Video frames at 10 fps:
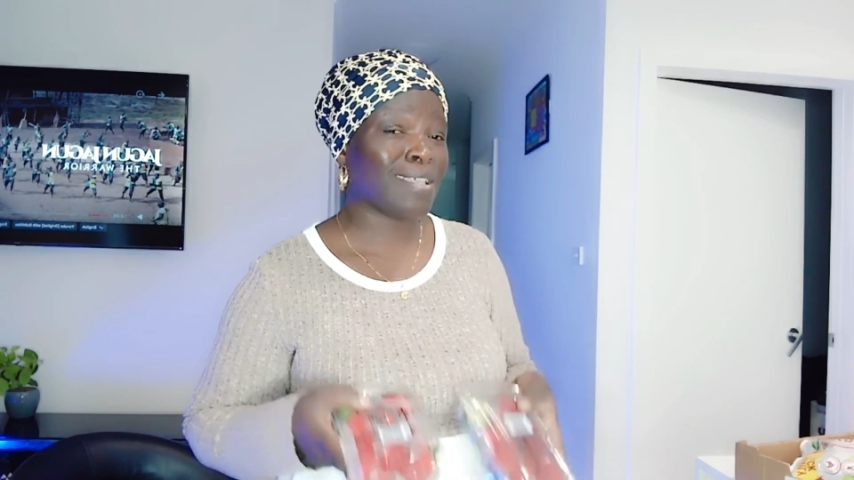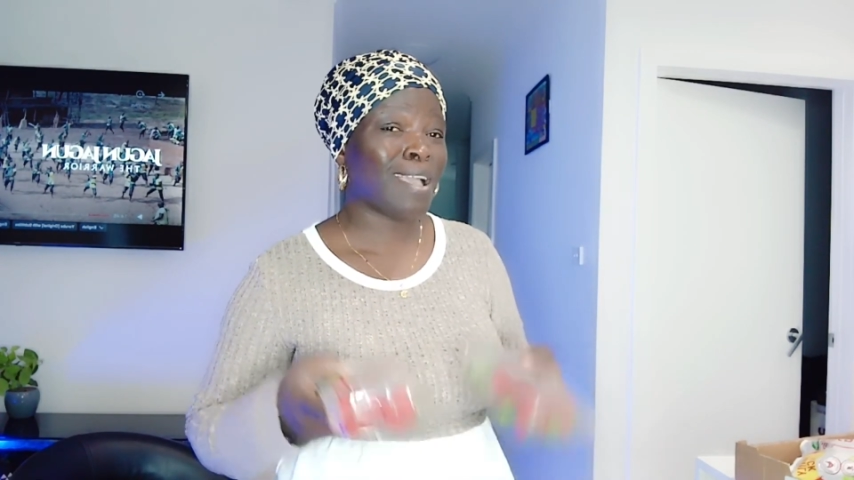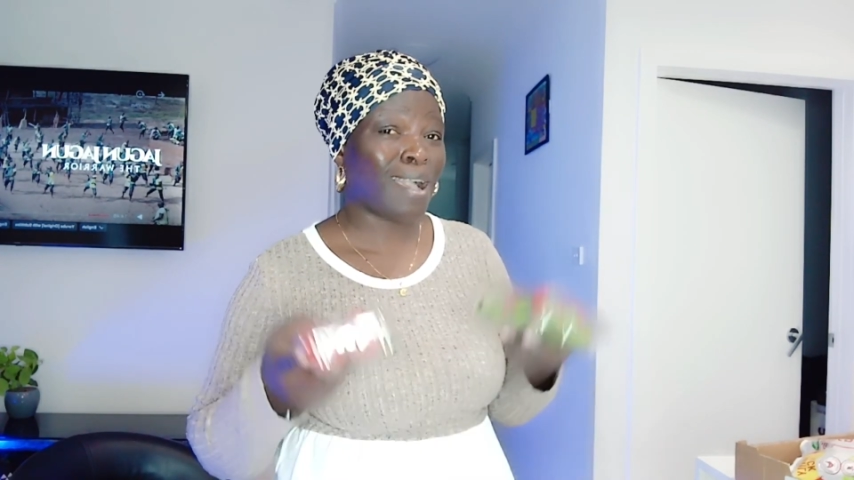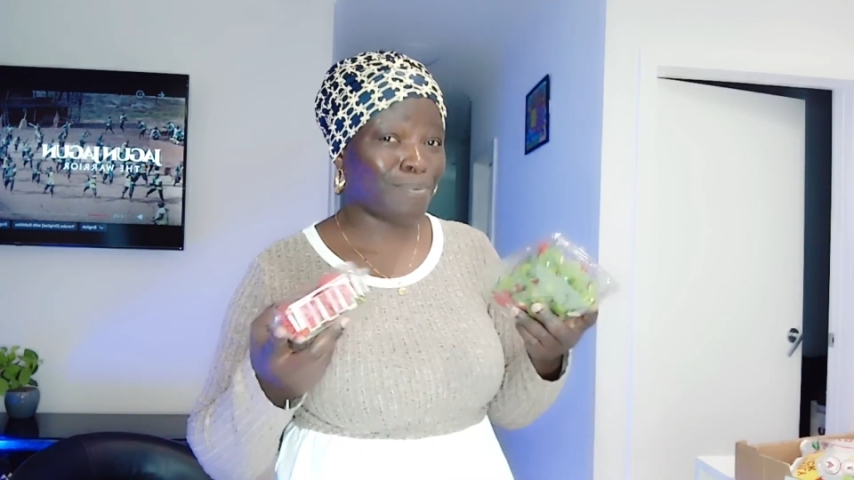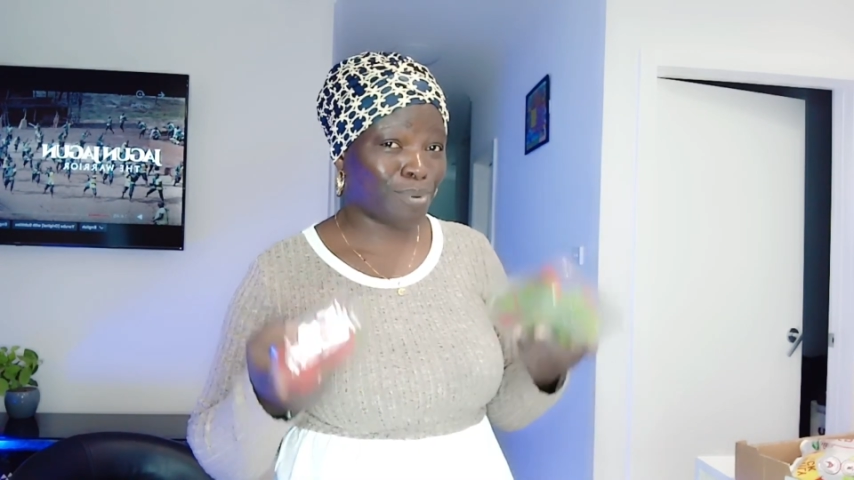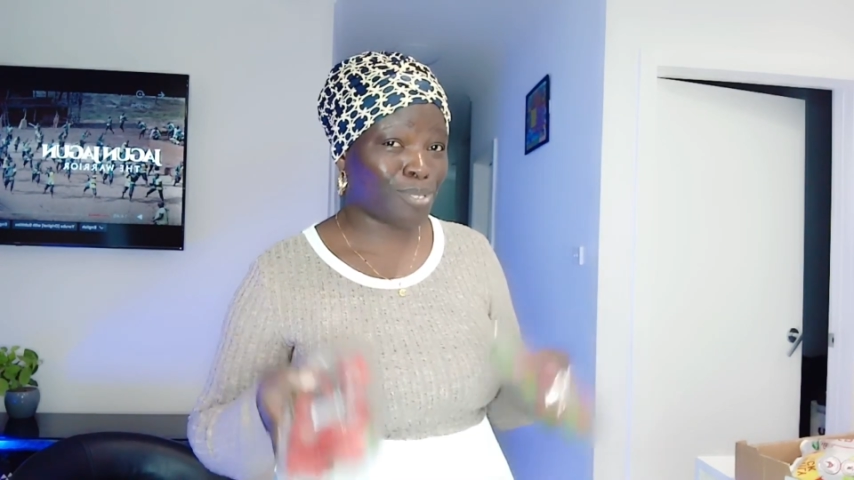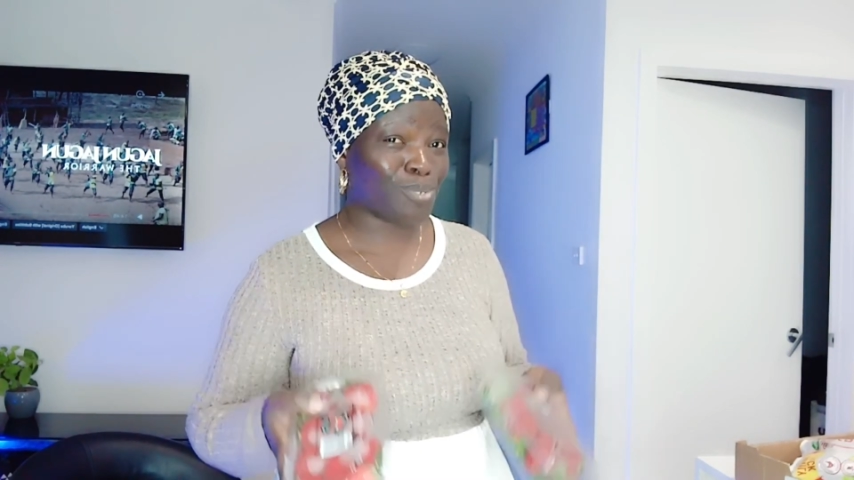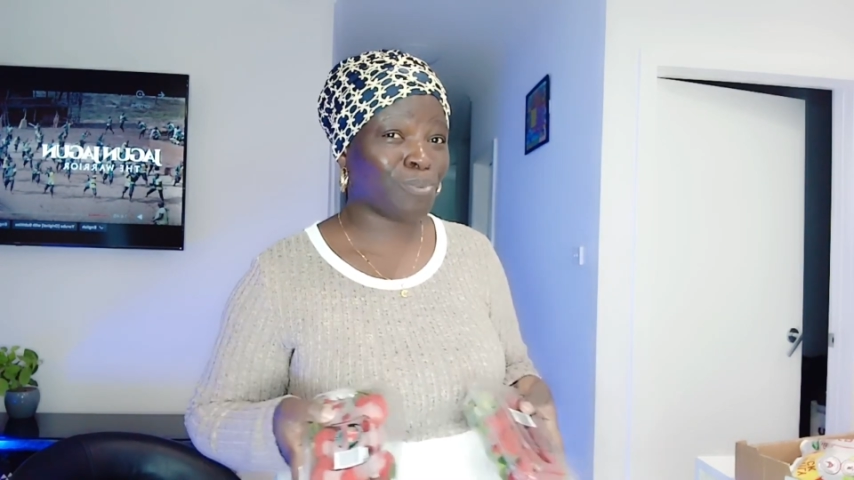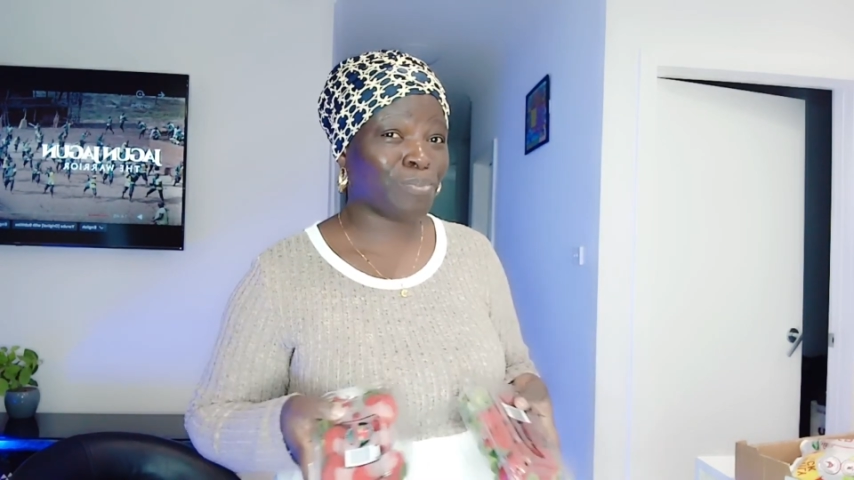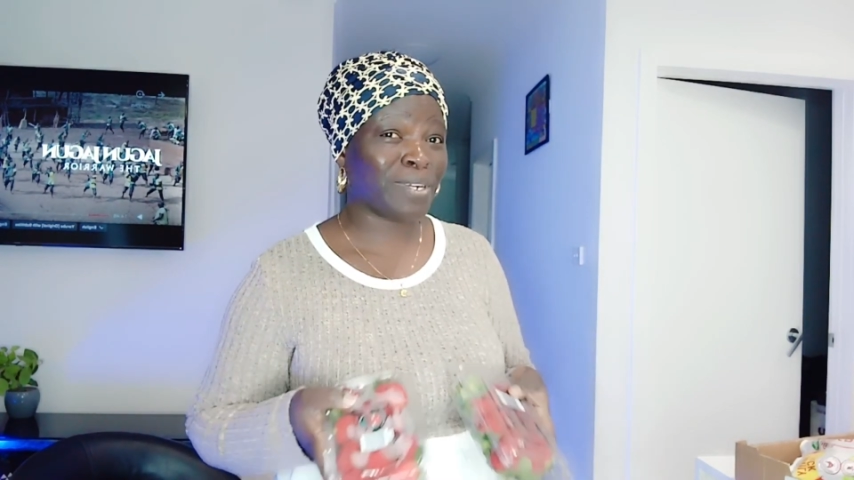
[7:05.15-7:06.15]
i bought
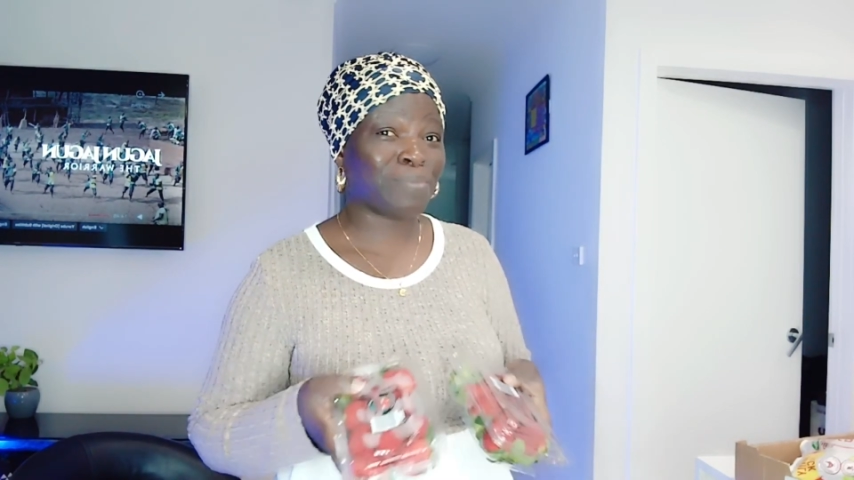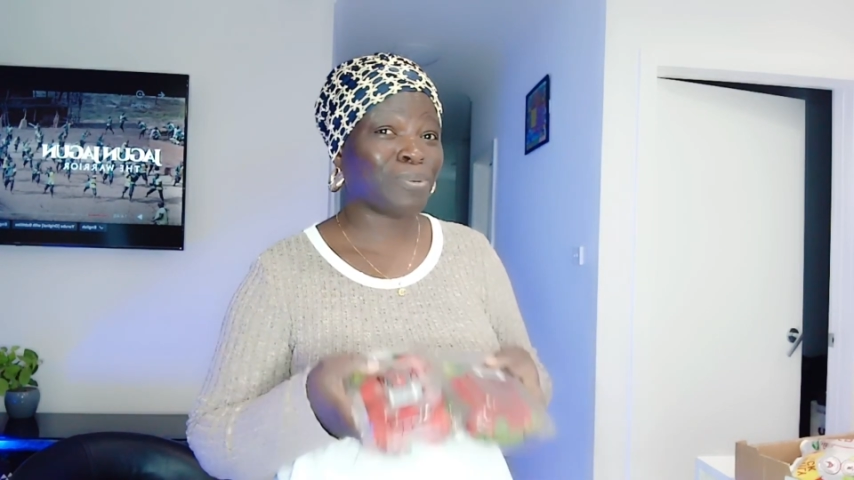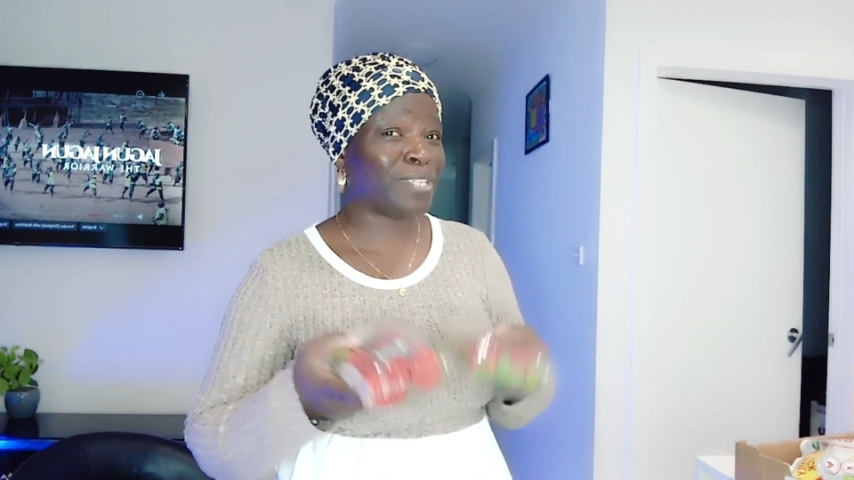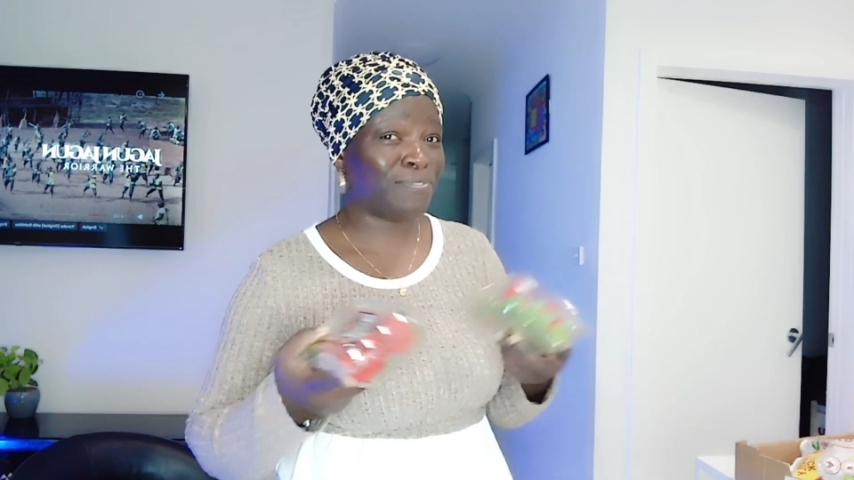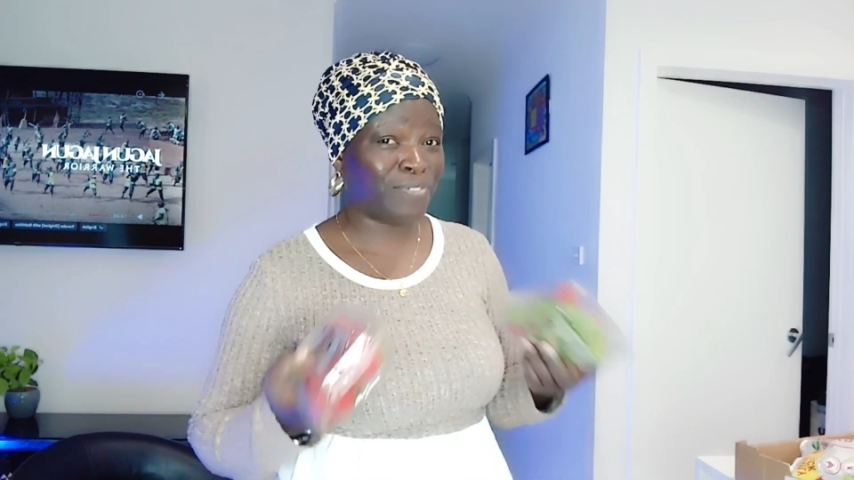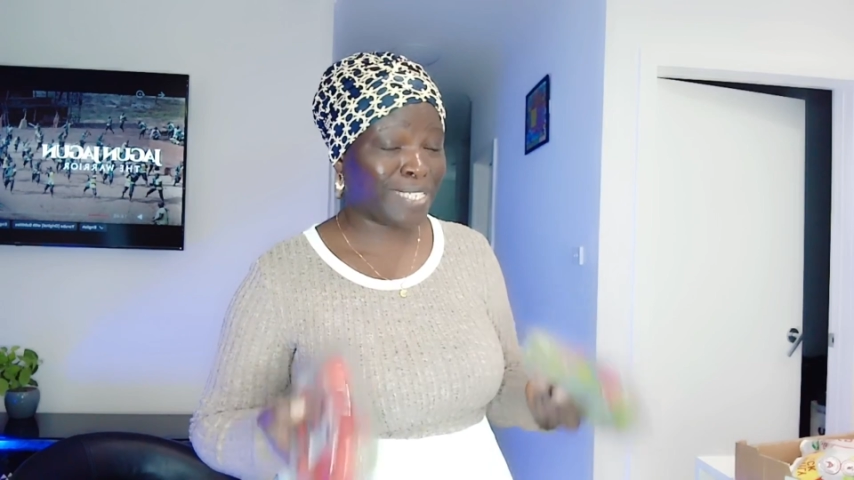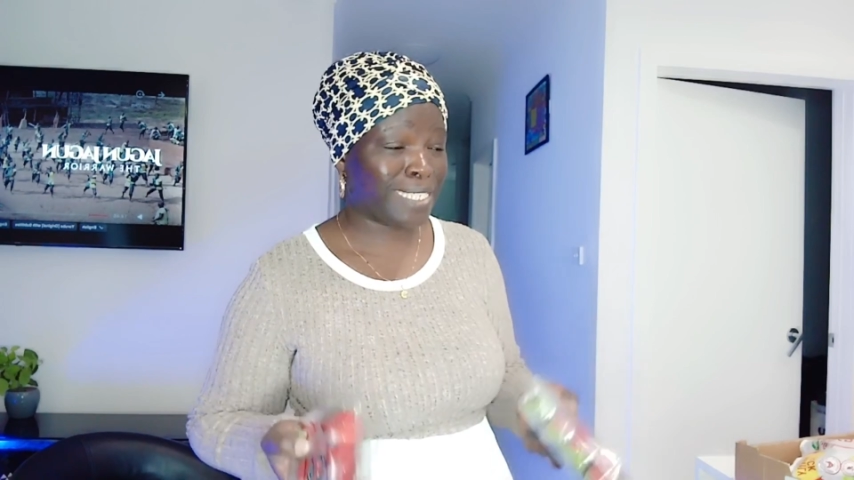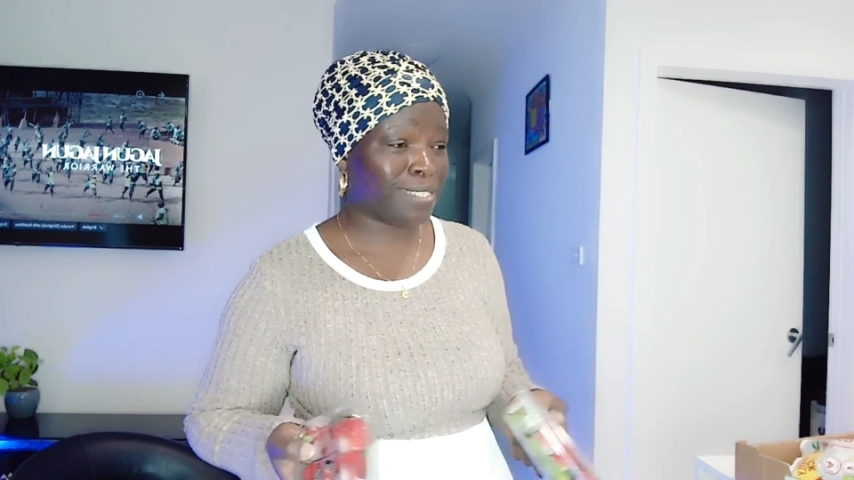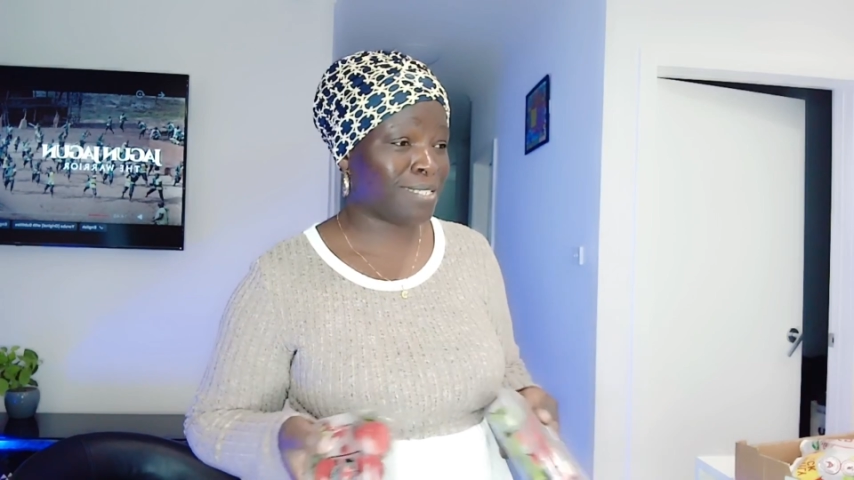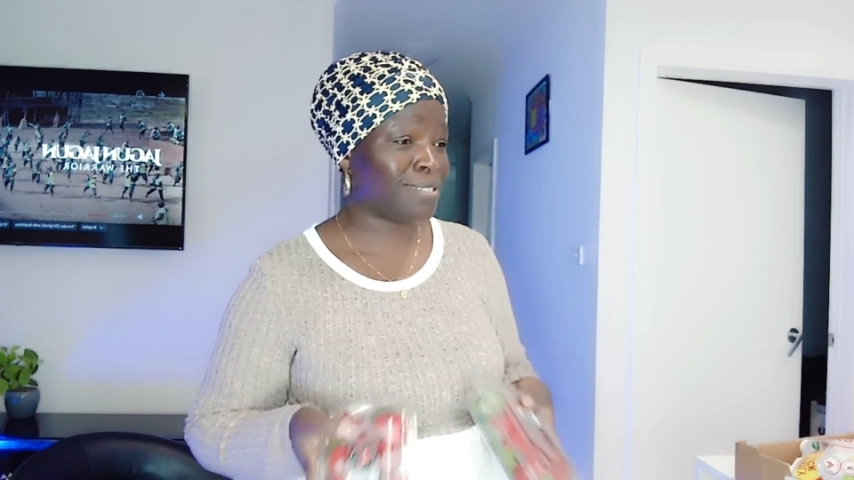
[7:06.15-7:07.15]
strawberry but they finish
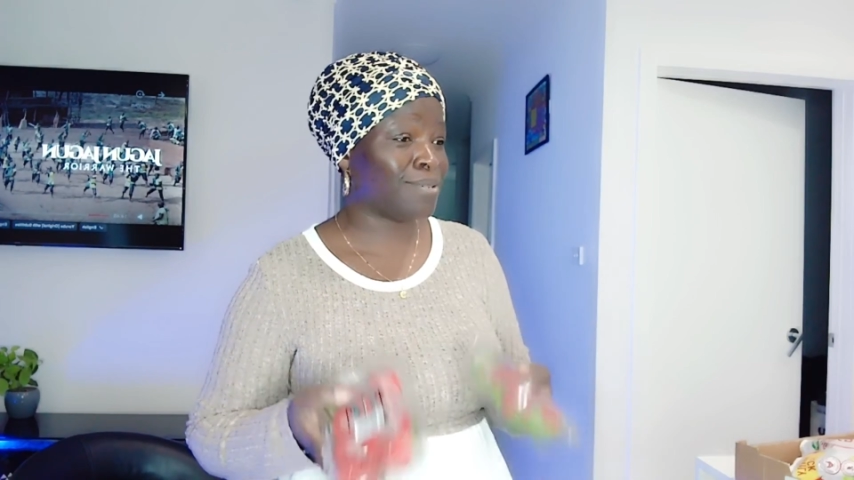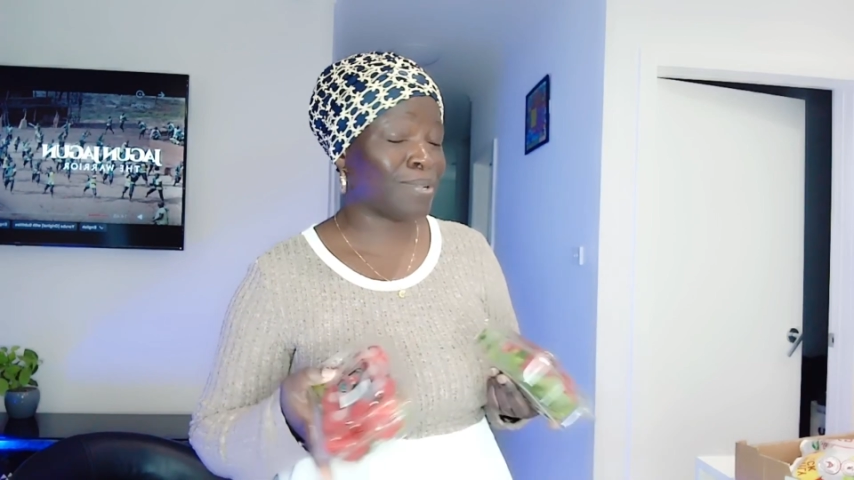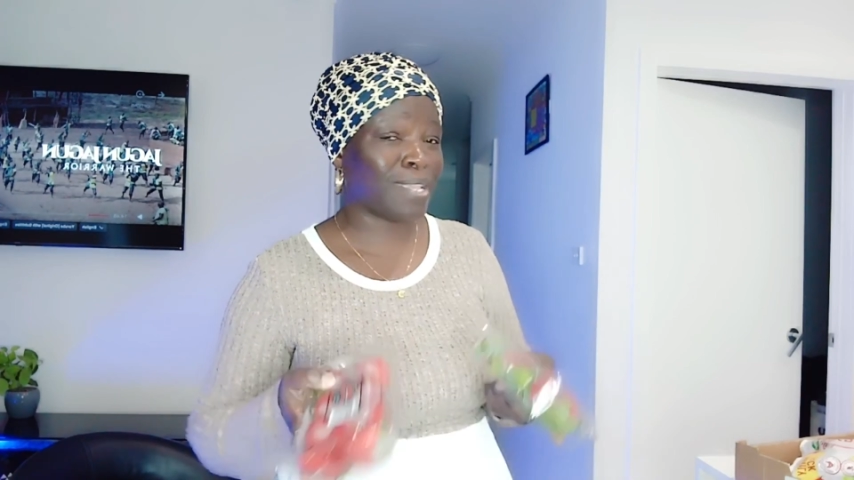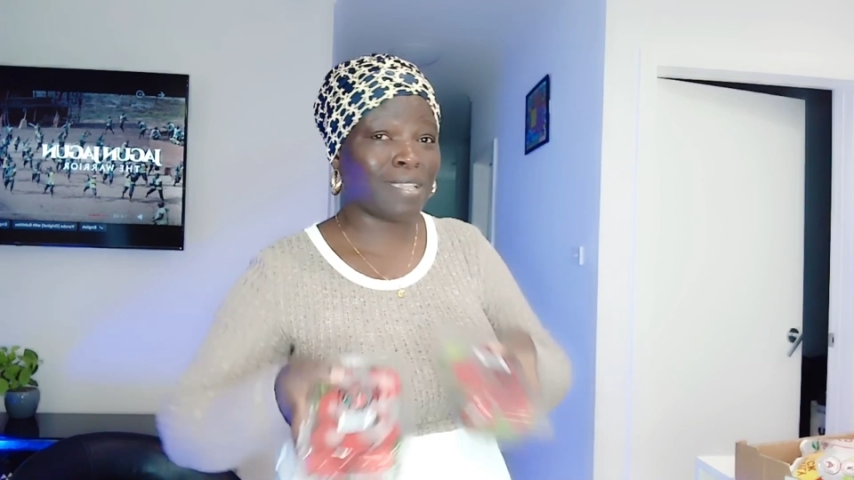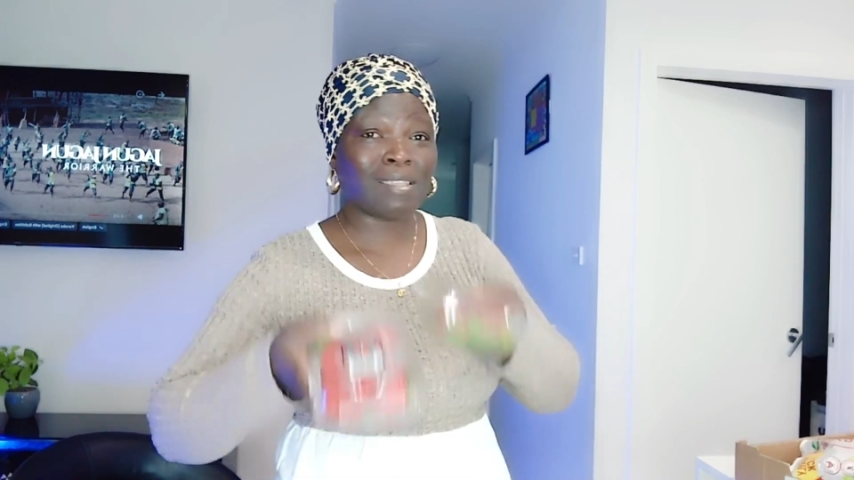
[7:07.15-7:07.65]
it okay